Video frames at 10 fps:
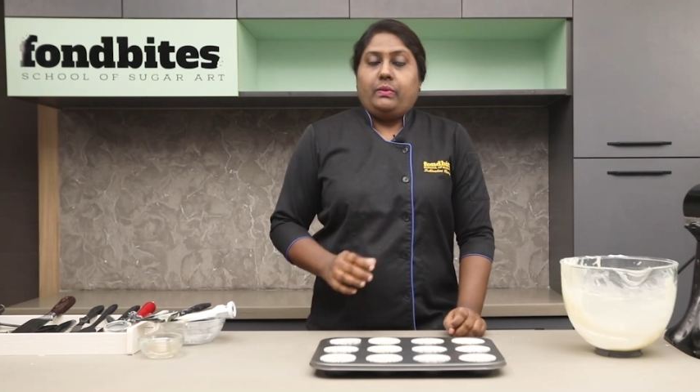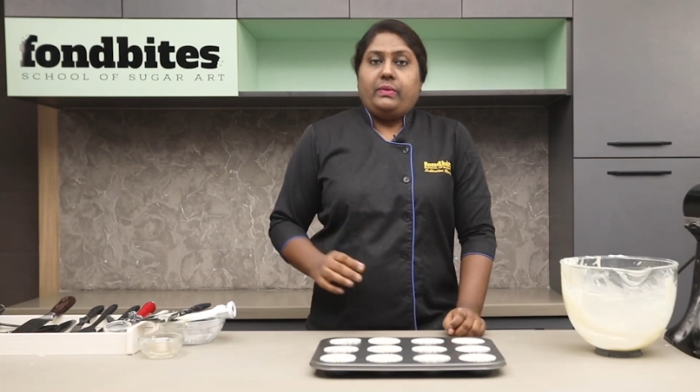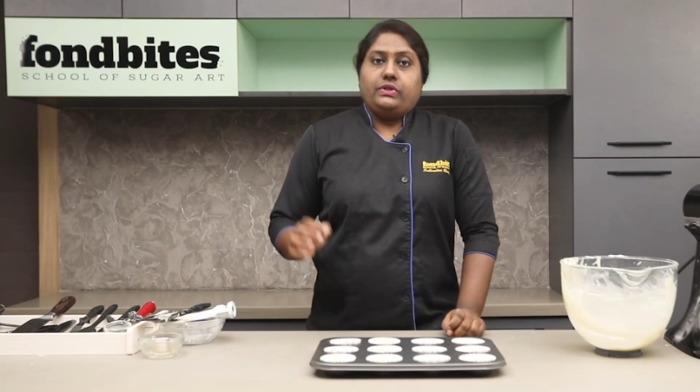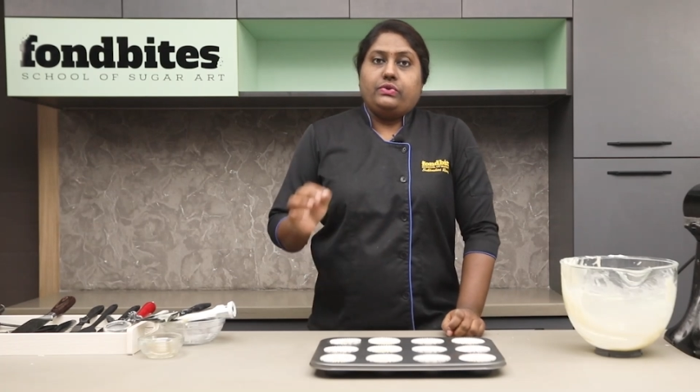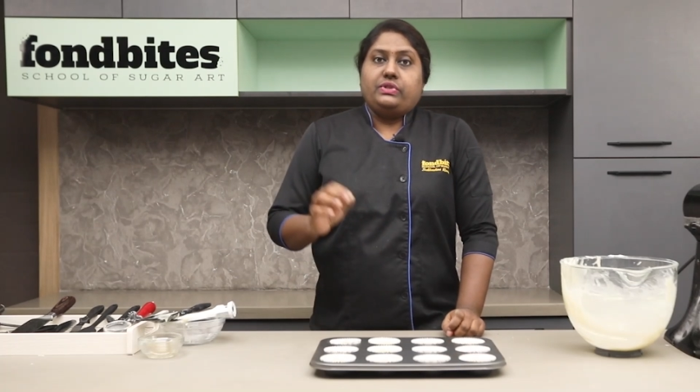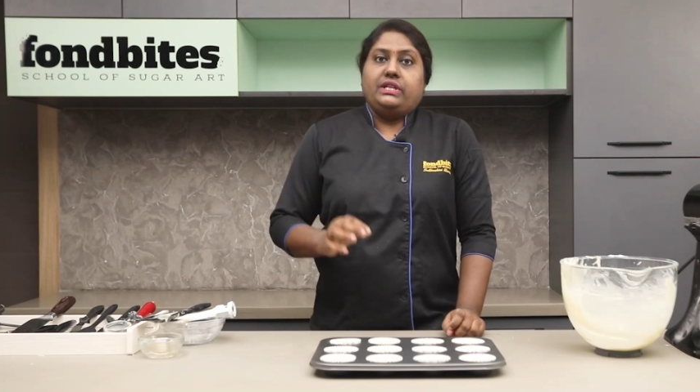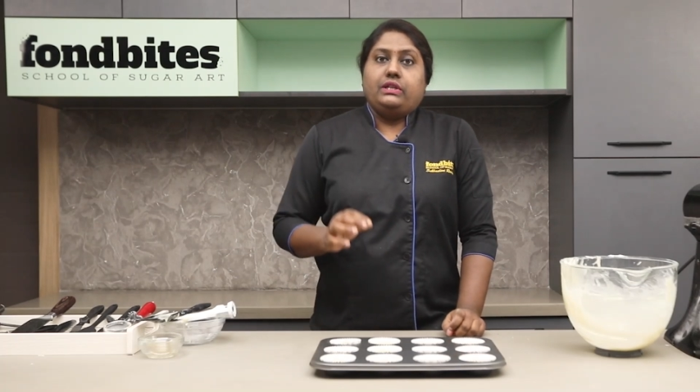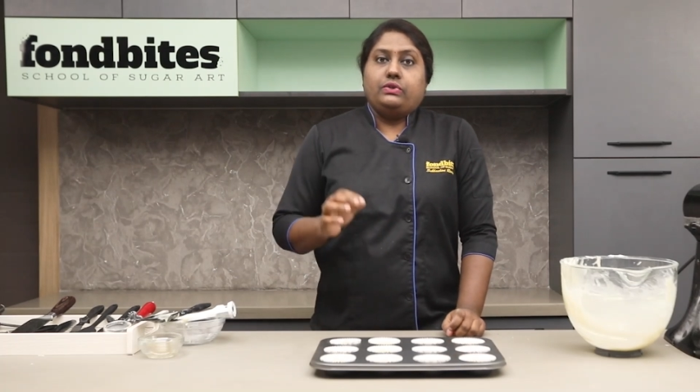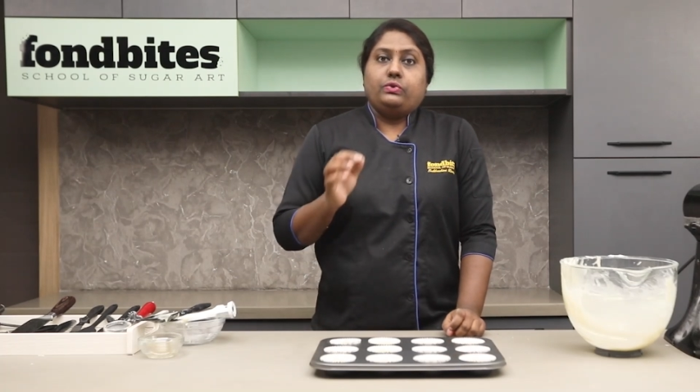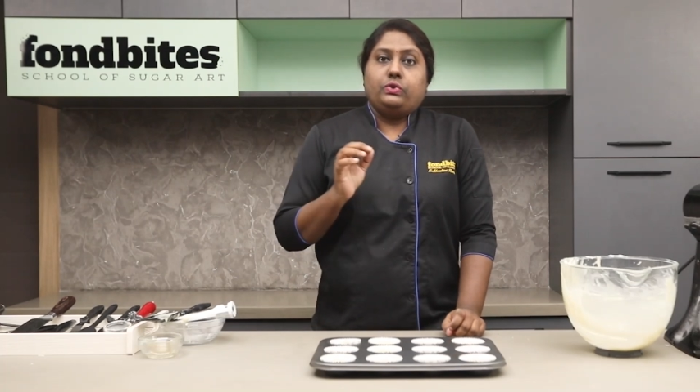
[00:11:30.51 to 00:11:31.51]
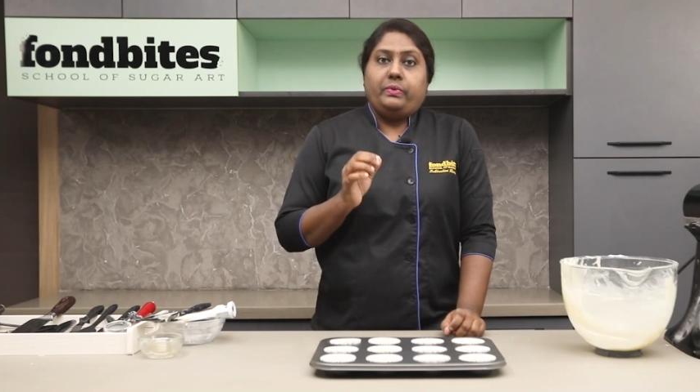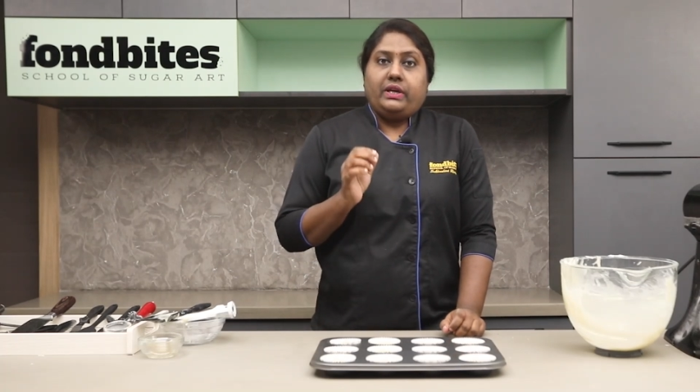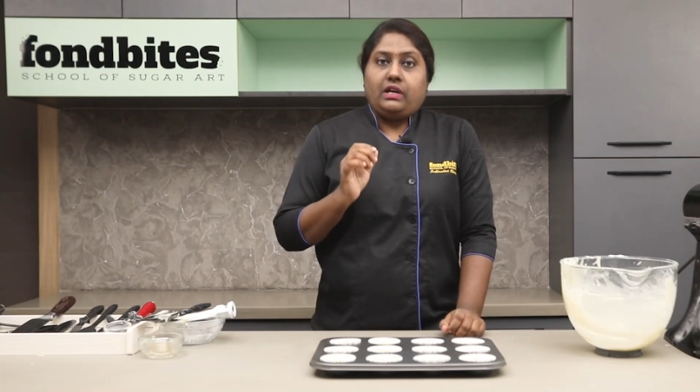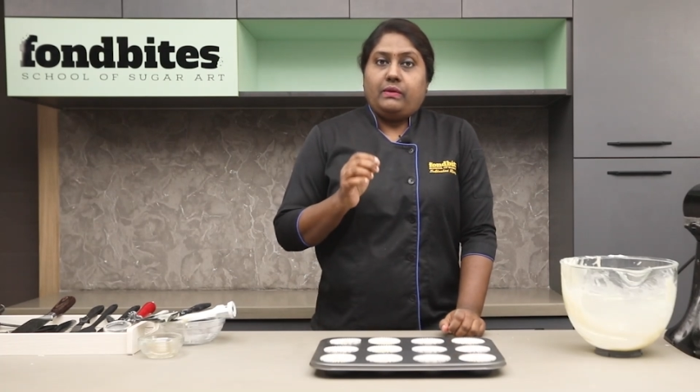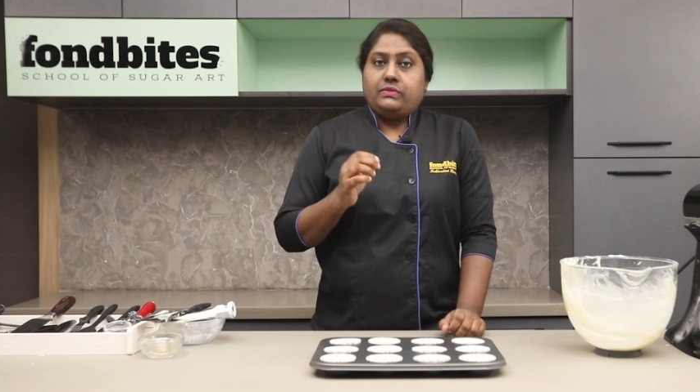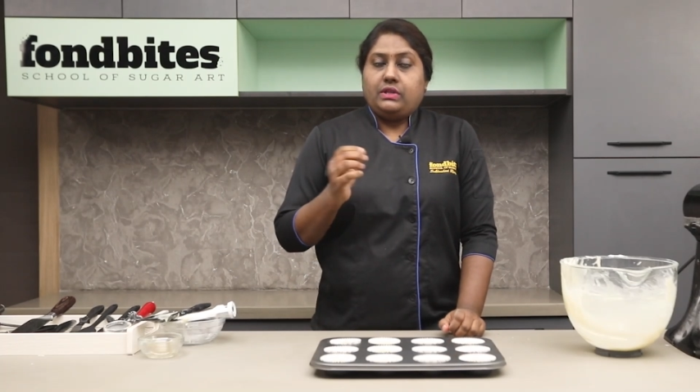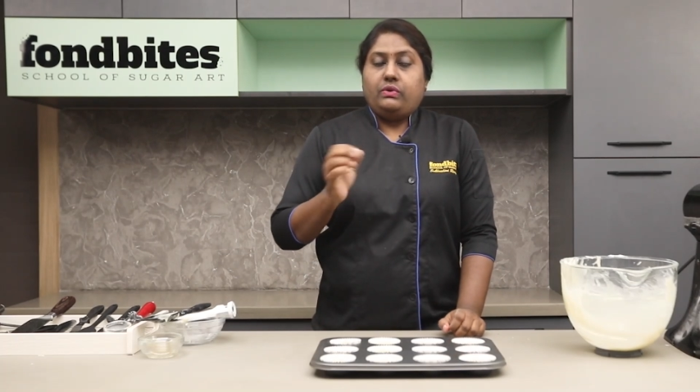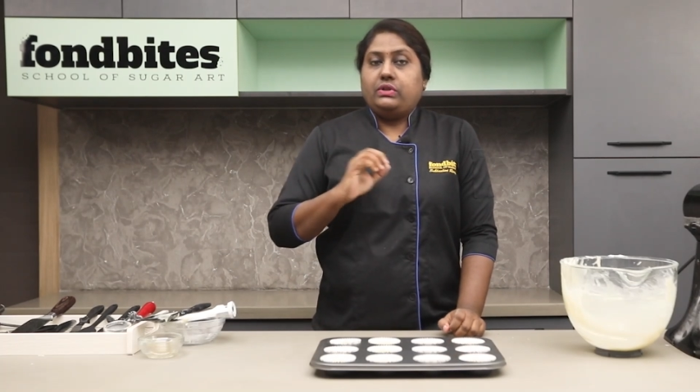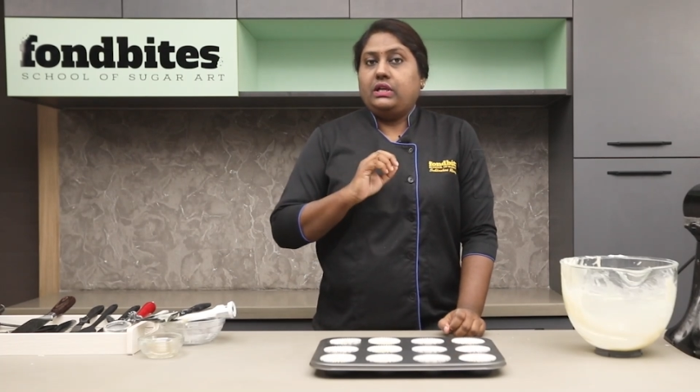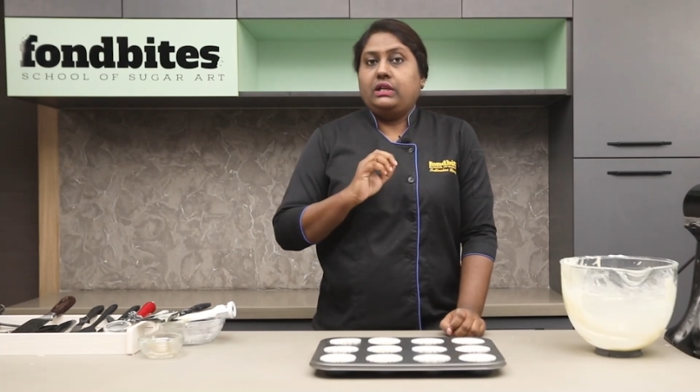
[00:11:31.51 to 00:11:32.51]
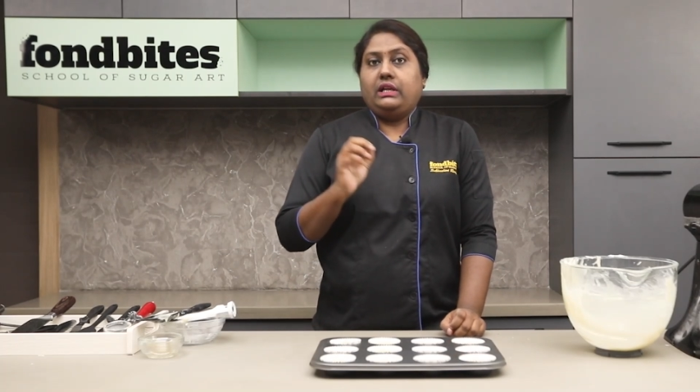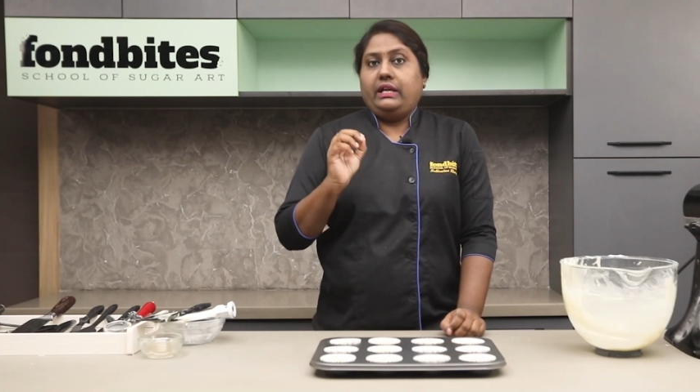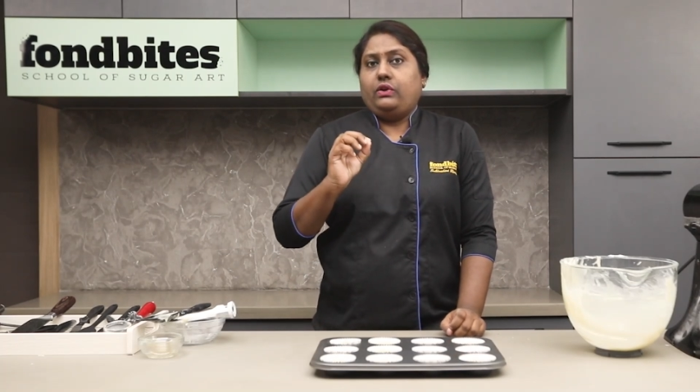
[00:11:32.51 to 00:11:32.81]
The moment you see the toothpick comes out